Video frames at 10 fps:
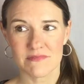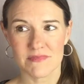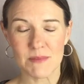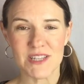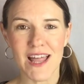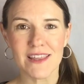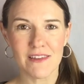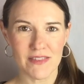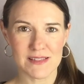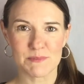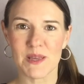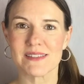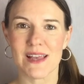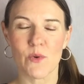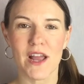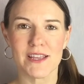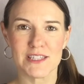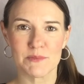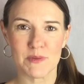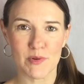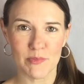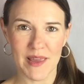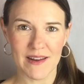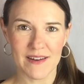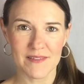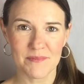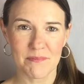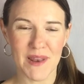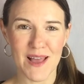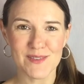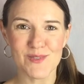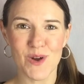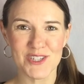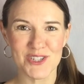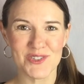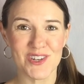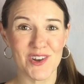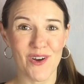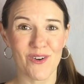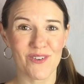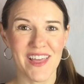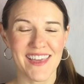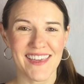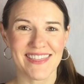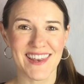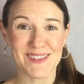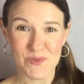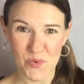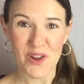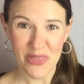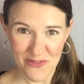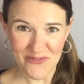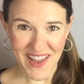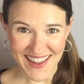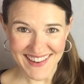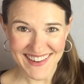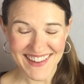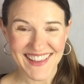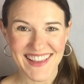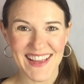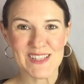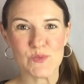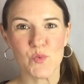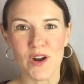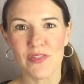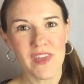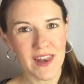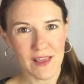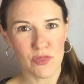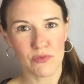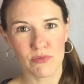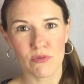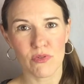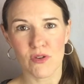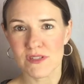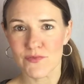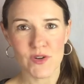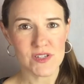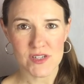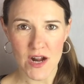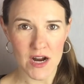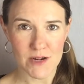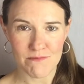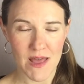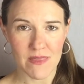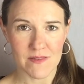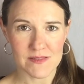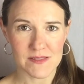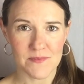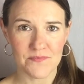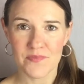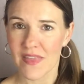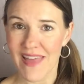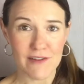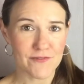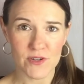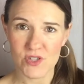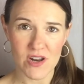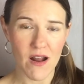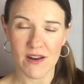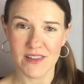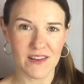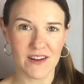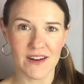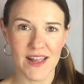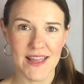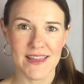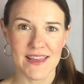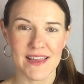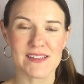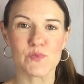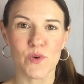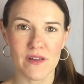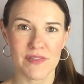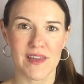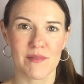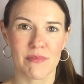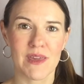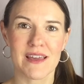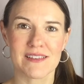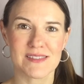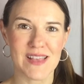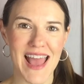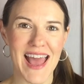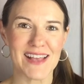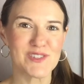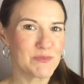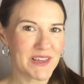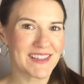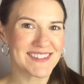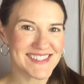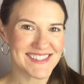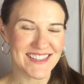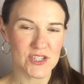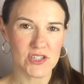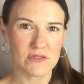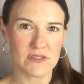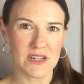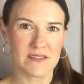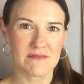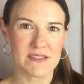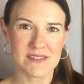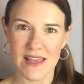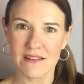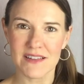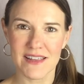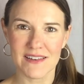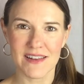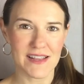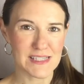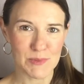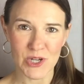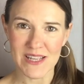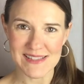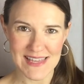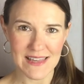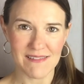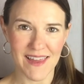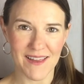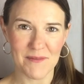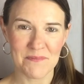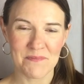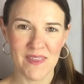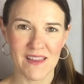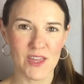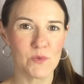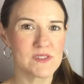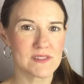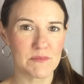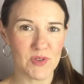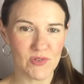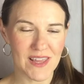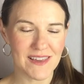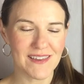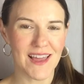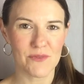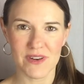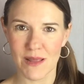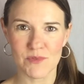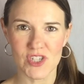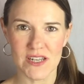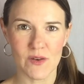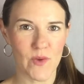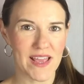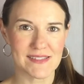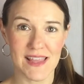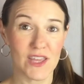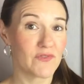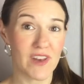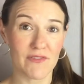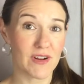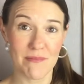I'm telling you this because I want you to be prepared, but I also want you to know that it's worth the fight. It's worth getting through those first hard months, that first hard year. It's worth it because as you begin to see the children settle in and experience healing, you will see beauty and redemption in ways that you've never